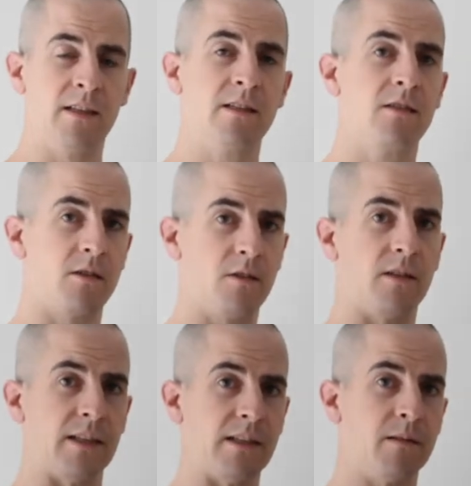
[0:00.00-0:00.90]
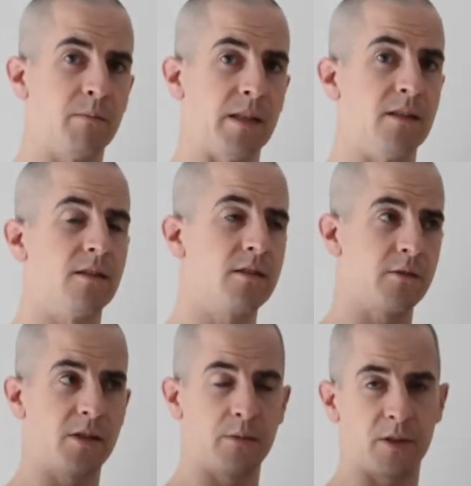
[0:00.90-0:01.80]
slowly, but you don't do
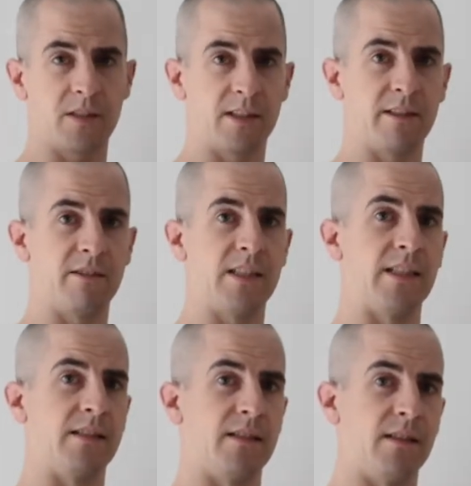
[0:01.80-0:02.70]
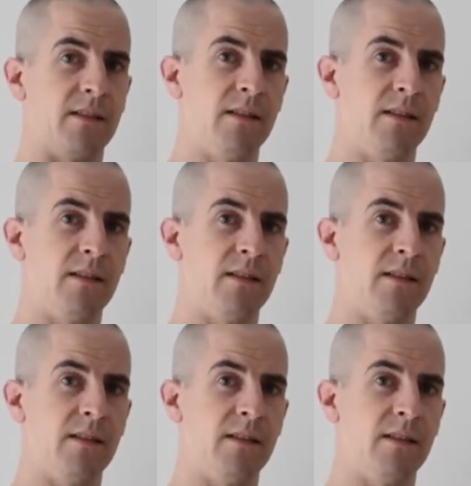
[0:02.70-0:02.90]
so much that irritates it.